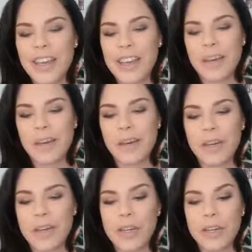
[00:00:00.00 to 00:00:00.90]

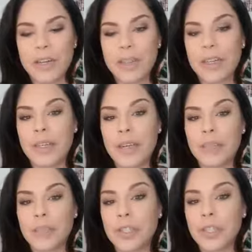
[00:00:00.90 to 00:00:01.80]
and you're not seeing a lot
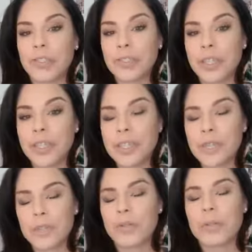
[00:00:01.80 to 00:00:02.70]
of mature trees,
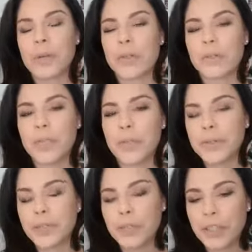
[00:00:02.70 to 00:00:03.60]
then those are probably new
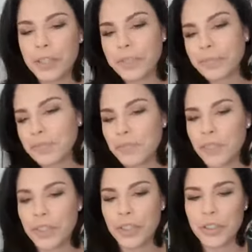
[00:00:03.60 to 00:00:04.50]
construction.
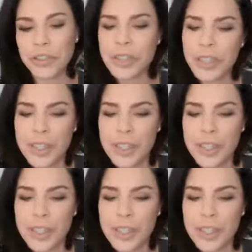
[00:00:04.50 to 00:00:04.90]
That's just